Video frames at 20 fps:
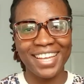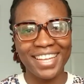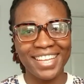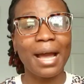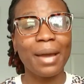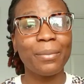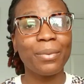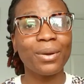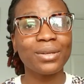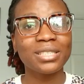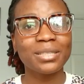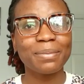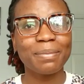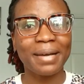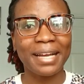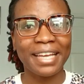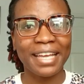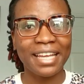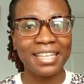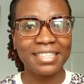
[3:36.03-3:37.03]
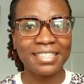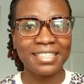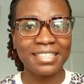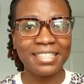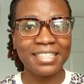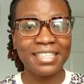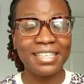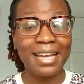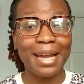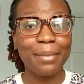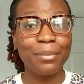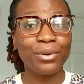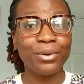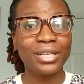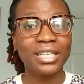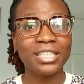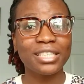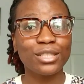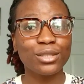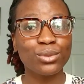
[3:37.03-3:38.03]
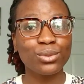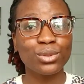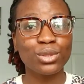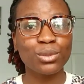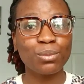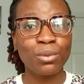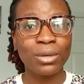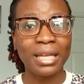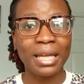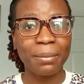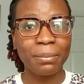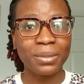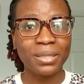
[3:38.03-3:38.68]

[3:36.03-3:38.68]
I brought spaghetti, I broke it into smaller